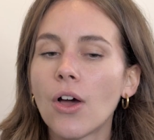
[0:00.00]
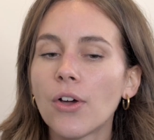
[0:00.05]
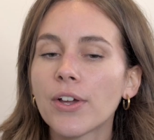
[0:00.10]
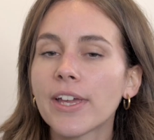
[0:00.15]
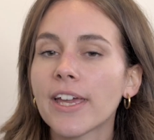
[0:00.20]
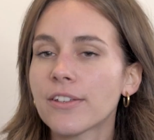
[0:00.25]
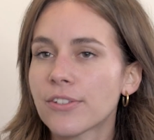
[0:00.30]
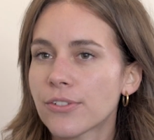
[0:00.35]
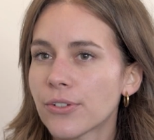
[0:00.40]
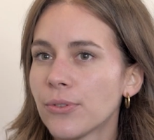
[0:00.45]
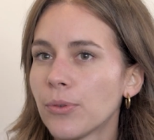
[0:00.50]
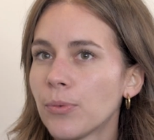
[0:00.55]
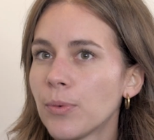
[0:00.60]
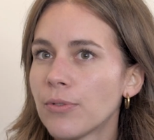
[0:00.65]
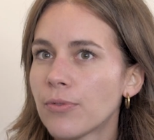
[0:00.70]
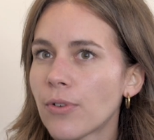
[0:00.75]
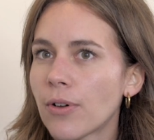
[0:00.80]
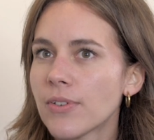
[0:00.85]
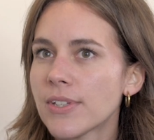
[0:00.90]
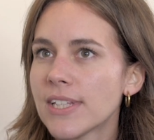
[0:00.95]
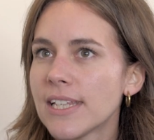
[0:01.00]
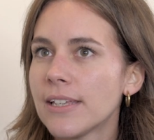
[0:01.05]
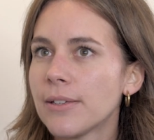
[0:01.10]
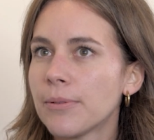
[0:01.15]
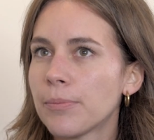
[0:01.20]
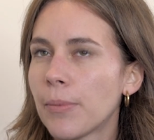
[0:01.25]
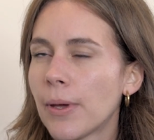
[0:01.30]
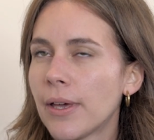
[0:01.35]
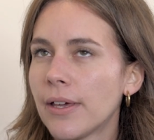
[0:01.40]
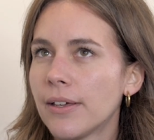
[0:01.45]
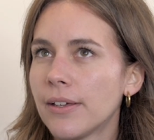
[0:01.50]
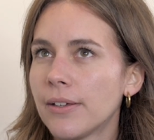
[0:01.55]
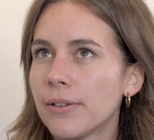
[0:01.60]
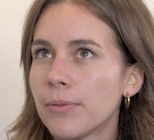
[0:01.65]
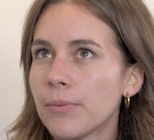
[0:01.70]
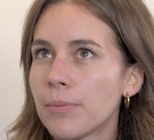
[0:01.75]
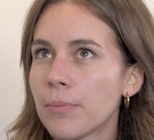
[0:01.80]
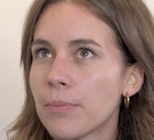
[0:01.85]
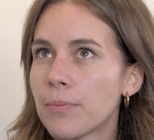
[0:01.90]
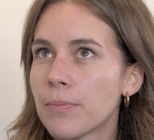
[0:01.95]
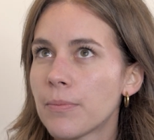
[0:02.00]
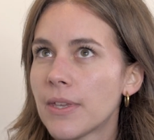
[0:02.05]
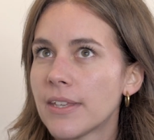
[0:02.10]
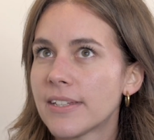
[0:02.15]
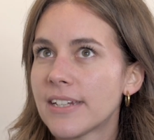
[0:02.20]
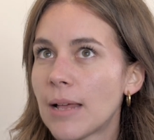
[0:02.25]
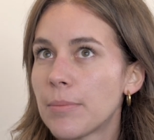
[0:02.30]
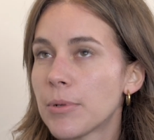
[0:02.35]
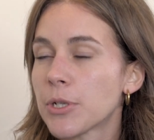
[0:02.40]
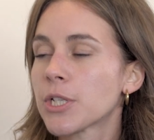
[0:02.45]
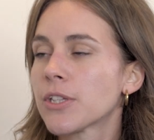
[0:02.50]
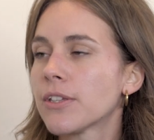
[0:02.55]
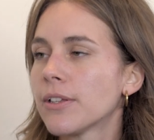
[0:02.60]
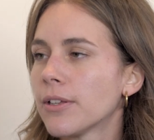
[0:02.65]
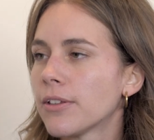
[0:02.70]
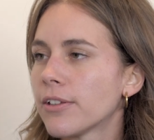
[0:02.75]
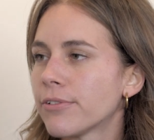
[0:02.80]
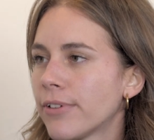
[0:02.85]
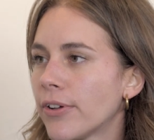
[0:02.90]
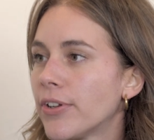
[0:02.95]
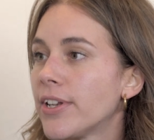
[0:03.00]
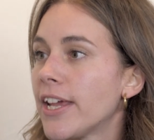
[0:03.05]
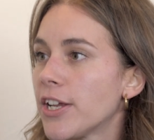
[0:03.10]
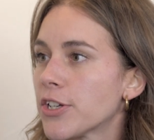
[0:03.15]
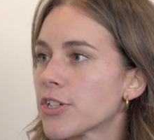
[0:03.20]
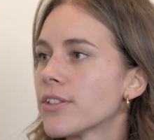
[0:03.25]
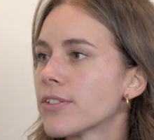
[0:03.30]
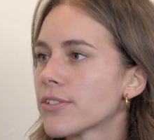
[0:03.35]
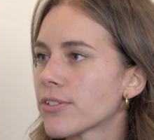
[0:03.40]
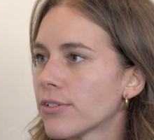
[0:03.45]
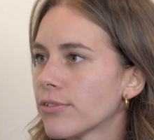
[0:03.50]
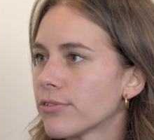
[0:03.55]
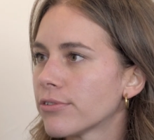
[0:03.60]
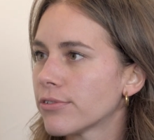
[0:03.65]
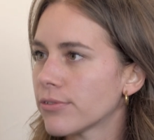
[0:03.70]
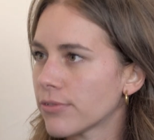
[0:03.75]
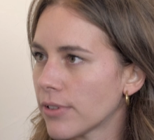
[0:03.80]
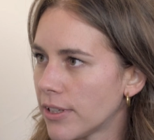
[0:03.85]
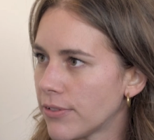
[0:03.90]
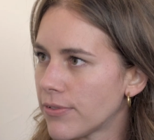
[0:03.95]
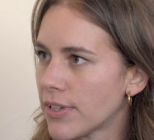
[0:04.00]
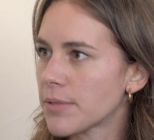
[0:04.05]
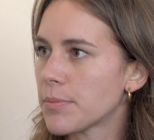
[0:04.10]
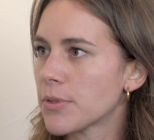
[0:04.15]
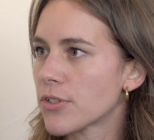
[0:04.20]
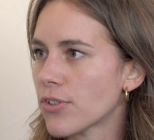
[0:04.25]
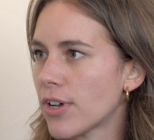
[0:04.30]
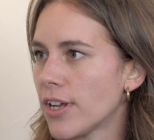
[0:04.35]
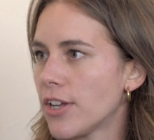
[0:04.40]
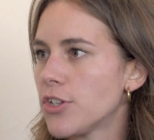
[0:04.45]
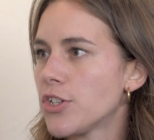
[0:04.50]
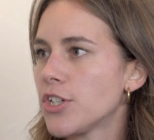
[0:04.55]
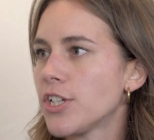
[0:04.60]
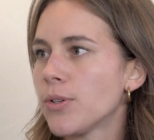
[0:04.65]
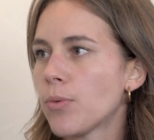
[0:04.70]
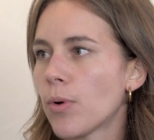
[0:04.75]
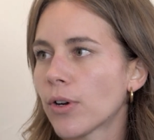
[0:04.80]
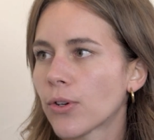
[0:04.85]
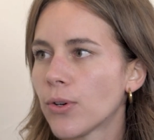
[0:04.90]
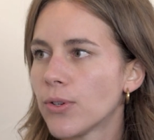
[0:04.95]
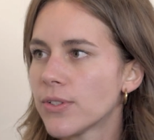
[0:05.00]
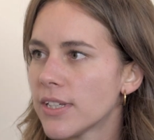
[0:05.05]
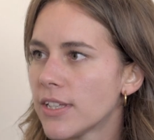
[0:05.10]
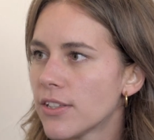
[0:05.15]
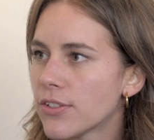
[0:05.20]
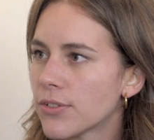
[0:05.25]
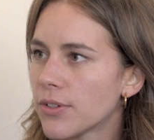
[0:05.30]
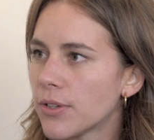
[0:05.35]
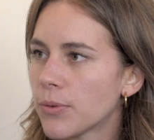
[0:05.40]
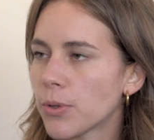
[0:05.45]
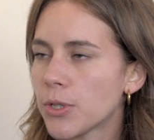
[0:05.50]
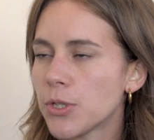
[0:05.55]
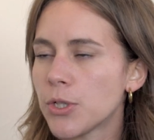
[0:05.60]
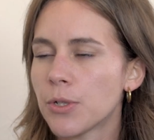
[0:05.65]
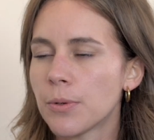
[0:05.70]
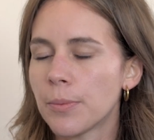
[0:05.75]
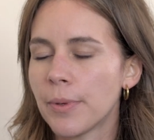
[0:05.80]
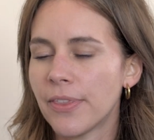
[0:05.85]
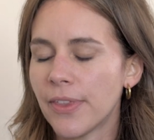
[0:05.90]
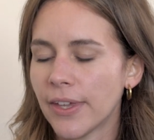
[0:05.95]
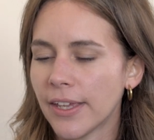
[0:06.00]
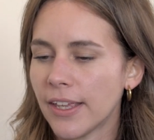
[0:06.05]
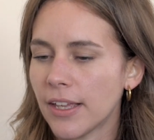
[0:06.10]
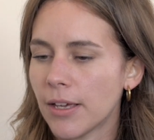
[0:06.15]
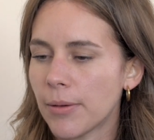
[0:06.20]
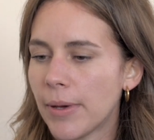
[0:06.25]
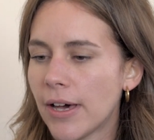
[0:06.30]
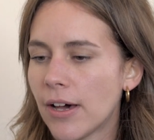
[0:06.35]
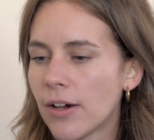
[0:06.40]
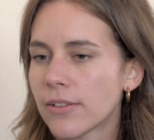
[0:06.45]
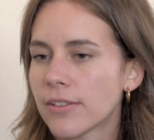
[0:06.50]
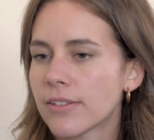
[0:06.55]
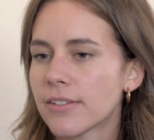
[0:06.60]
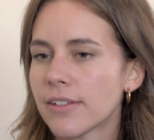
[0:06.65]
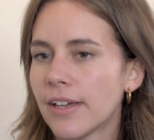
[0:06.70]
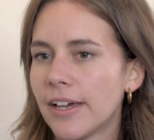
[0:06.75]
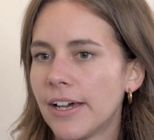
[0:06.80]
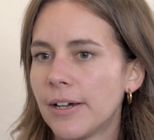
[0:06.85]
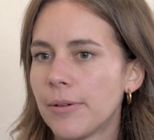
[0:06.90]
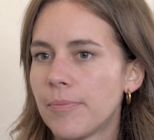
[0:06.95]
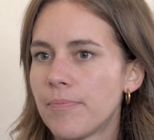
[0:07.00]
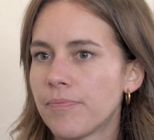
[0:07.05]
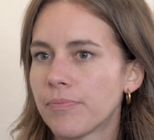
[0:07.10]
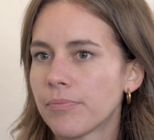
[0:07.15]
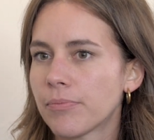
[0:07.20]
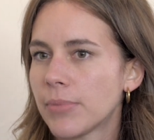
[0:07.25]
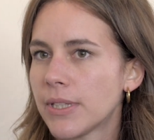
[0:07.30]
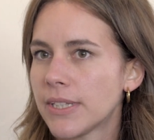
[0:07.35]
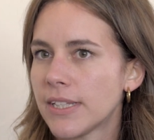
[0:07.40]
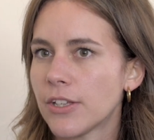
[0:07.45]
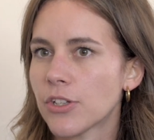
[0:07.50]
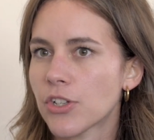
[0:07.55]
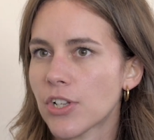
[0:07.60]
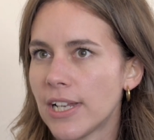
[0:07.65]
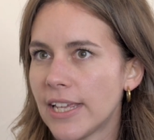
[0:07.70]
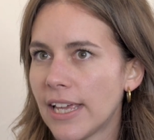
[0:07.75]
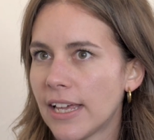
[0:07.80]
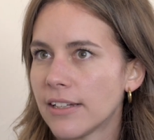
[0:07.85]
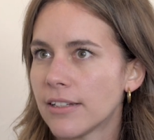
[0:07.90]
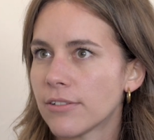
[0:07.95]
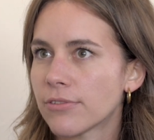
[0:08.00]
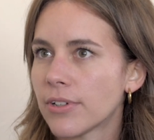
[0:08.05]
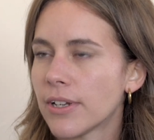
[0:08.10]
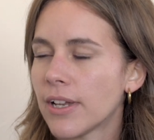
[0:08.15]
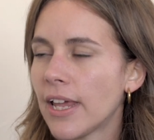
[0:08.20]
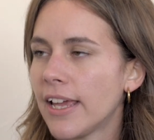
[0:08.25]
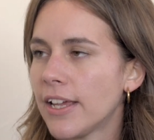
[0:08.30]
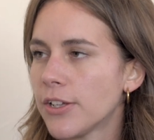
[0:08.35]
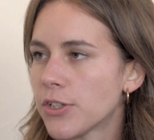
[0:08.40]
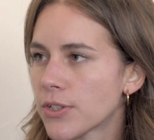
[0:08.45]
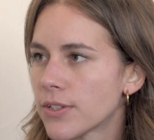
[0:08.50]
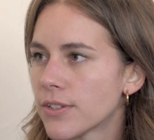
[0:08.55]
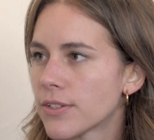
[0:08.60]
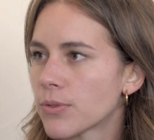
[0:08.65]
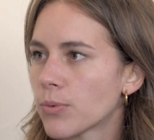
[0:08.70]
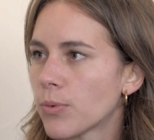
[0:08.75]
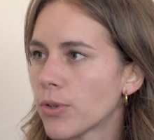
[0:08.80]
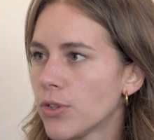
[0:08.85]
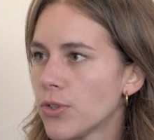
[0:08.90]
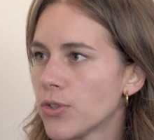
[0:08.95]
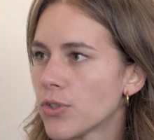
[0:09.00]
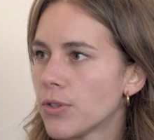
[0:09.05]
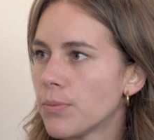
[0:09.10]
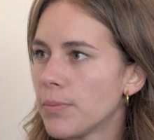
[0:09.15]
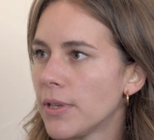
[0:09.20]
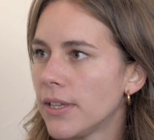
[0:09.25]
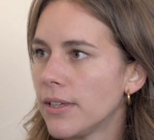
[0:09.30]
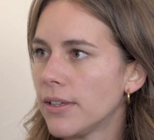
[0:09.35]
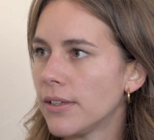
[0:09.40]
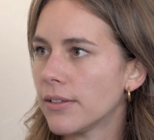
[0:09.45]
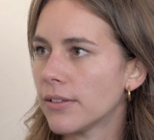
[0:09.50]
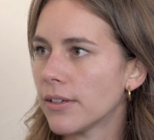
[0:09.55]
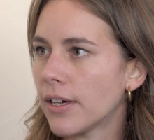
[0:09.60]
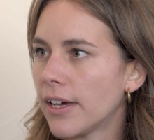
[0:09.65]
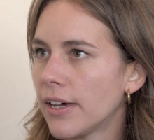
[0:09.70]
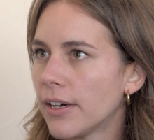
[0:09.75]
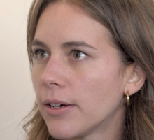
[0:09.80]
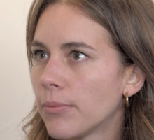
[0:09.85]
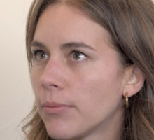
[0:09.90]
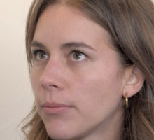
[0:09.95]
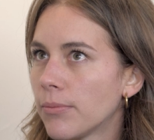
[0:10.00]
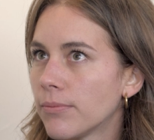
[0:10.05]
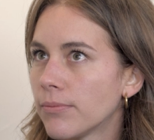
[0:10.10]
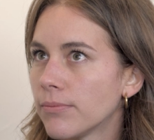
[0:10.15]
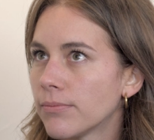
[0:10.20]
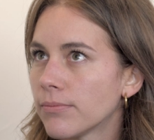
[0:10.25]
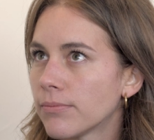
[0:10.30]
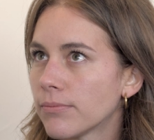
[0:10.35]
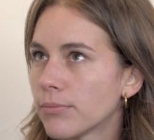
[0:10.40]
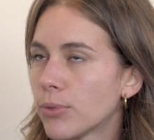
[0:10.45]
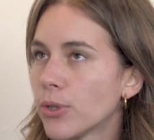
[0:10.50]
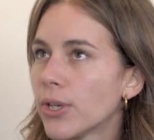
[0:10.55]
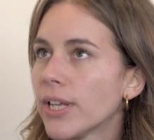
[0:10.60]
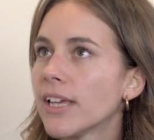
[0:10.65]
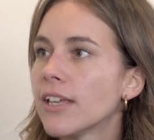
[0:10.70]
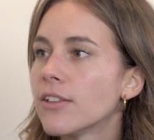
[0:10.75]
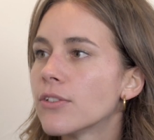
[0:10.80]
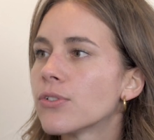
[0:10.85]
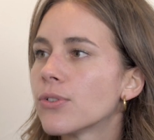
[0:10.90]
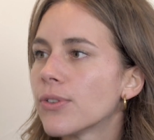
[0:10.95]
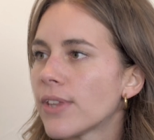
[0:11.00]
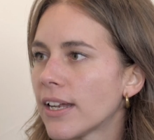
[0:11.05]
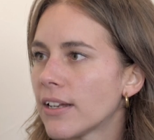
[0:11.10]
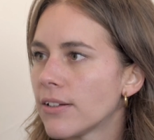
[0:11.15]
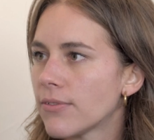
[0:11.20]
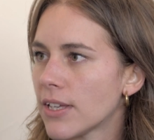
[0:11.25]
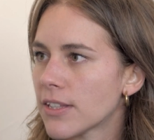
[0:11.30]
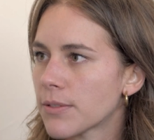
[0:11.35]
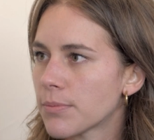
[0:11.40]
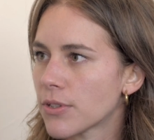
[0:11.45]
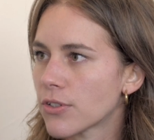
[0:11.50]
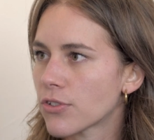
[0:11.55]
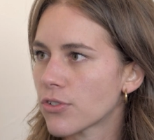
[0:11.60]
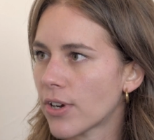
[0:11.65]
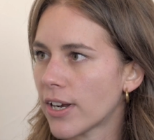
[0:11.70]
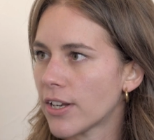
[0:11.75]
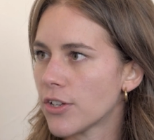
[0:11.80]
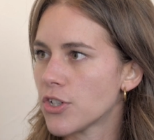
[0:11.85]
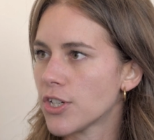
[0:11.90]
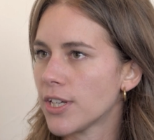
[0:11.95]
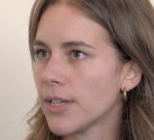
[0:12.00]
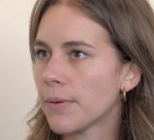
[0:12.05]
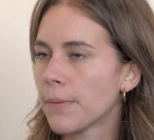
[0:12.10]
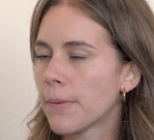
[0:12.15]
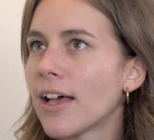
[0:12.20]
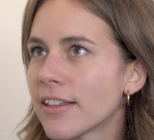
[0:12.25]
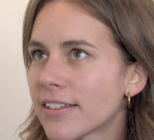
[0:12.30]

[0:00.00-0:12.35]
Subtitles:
Okay, so we've obviously established the foundations of investment strategy, what goes into it, what you should be thinking about, potentially at different ages, what you should be putting into that investment strategy.